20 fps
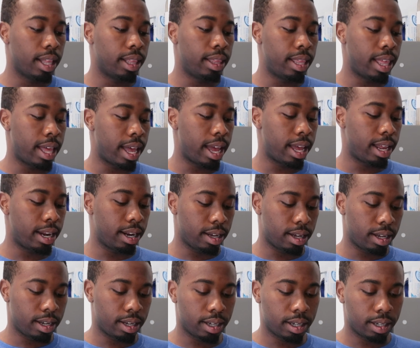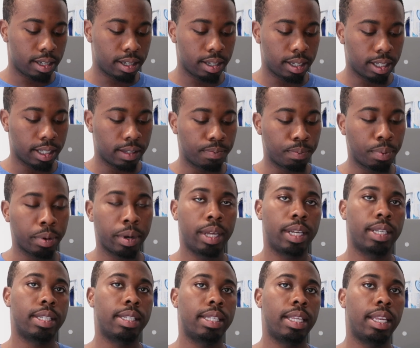That it's pretty
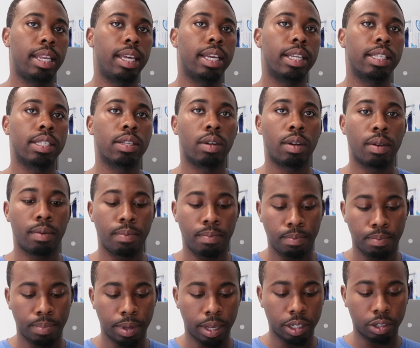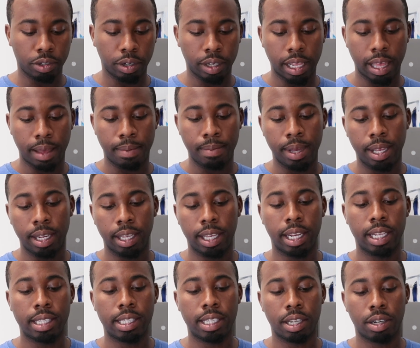acidic. It's gonna penetrate that meat,
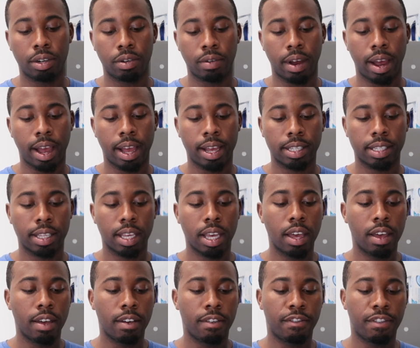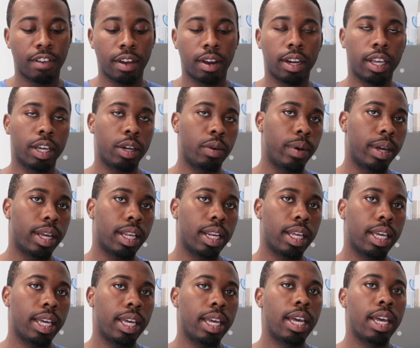get it tenderized fairly
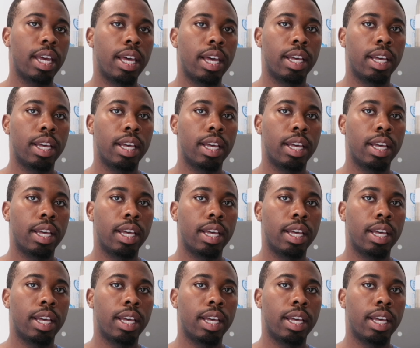quickly.